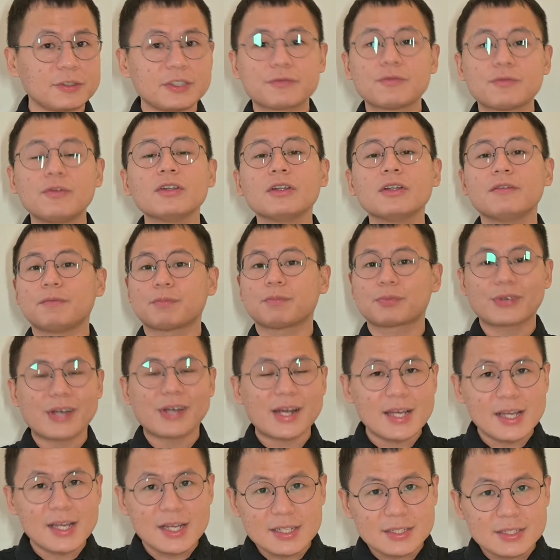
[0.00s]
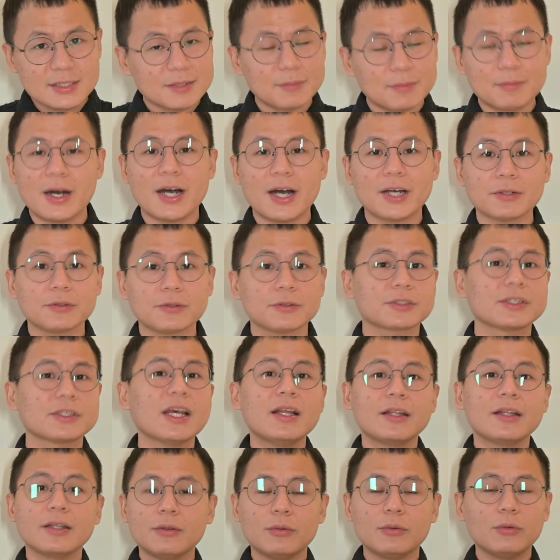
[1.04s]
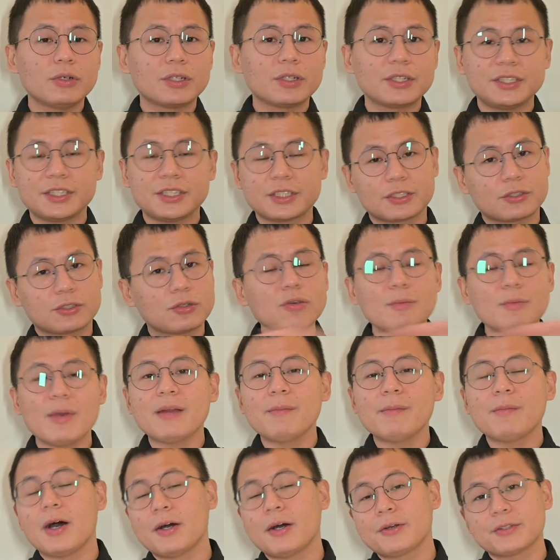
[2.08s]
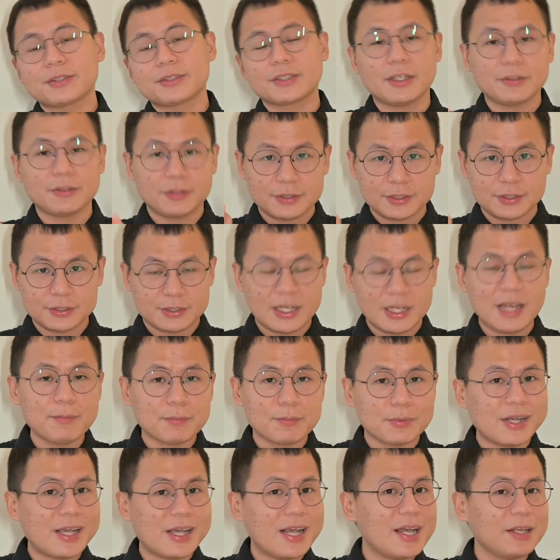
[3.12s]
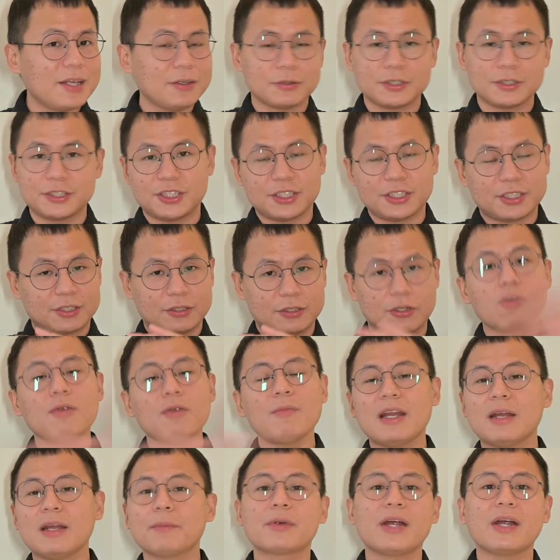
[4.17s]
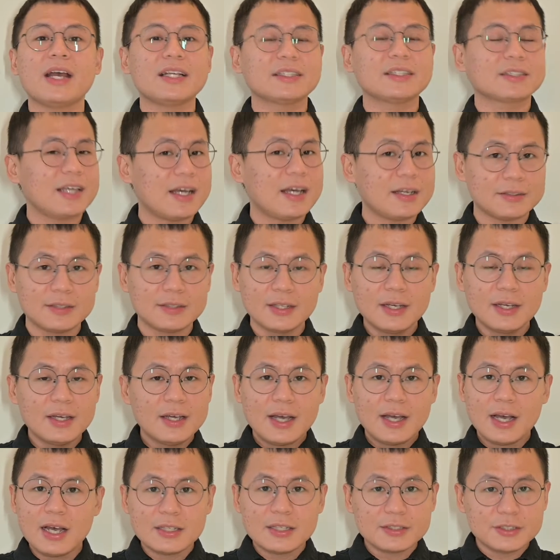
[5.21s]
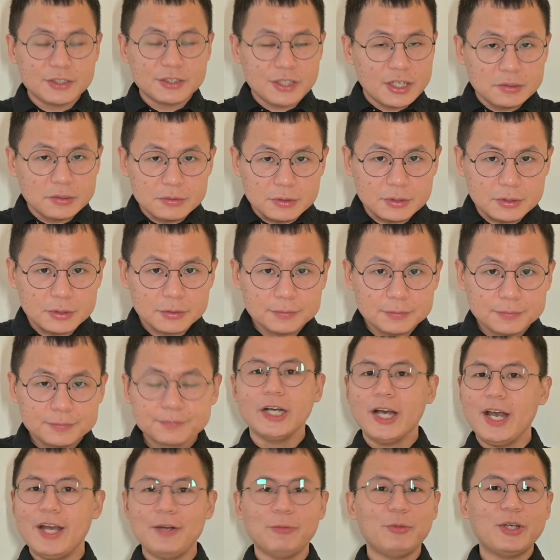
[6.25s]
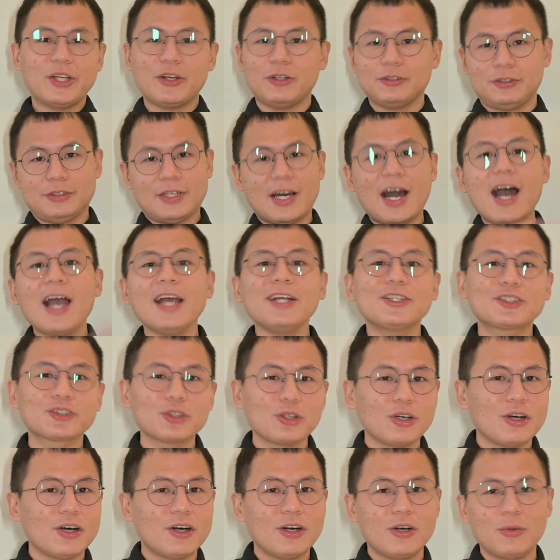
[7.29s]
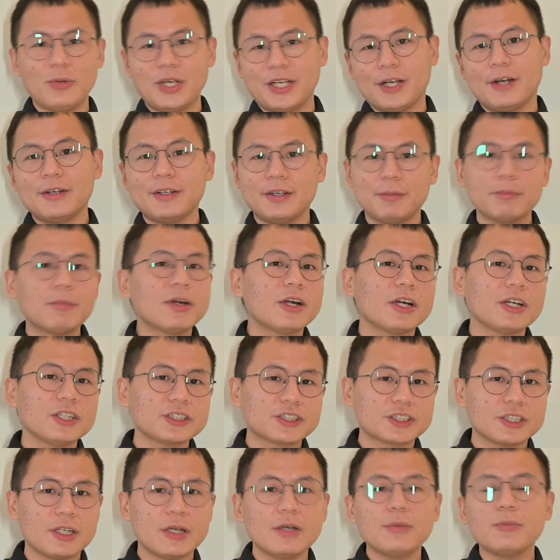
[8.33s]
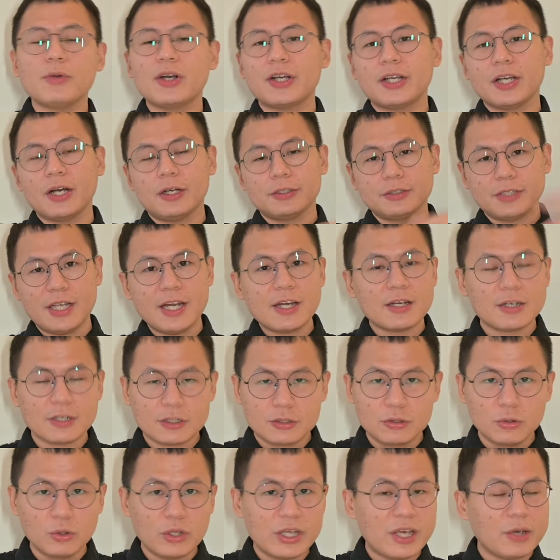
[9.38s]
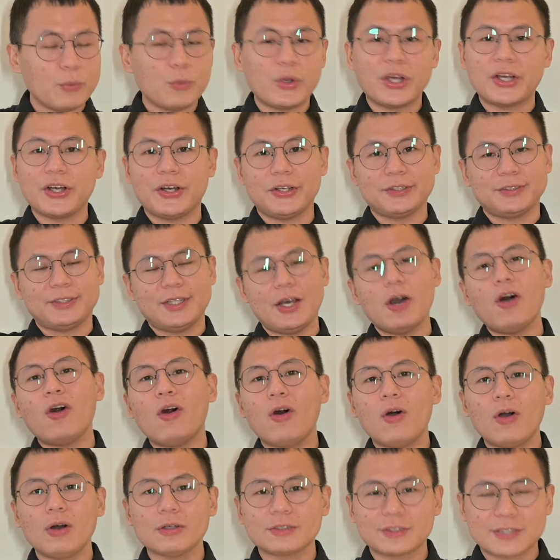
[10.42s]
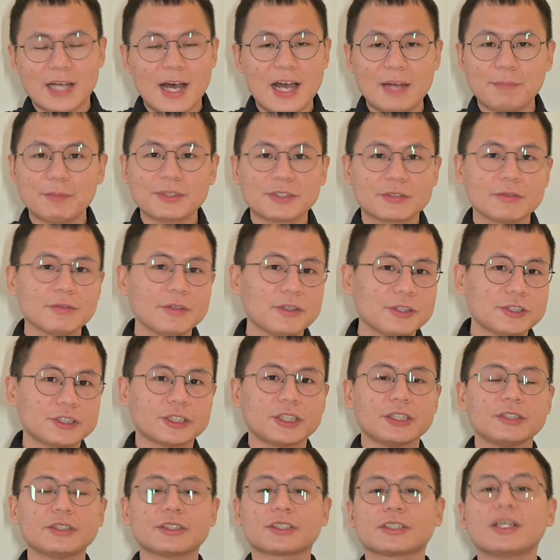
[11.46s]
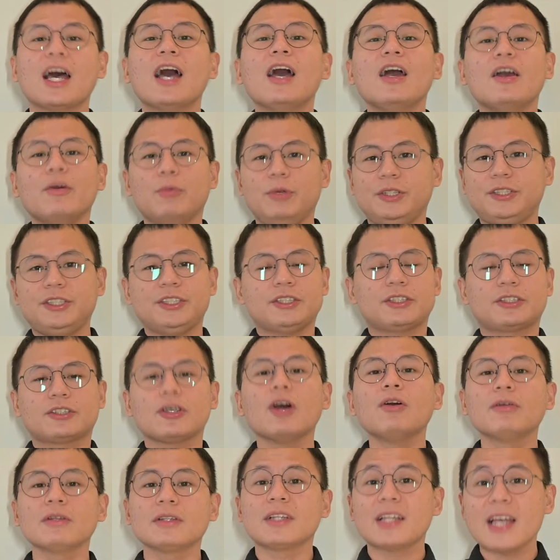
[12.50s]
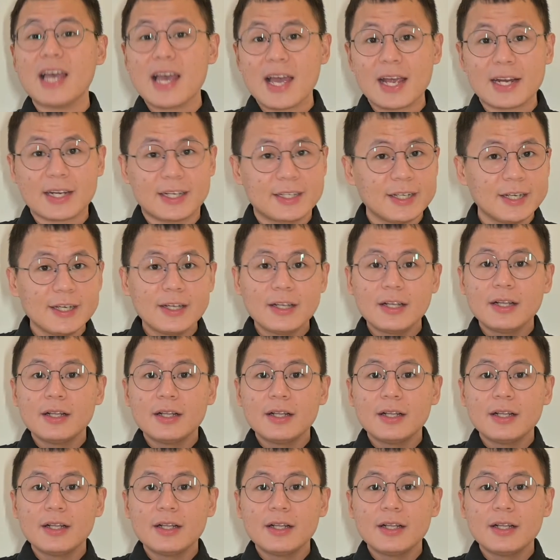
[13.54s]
it's full of brands and models, or just too many models under the same brand, or just too many brands as a general. And we got hydro, we got immersion, we got air cooling, we got all type of solutions. We just don't lack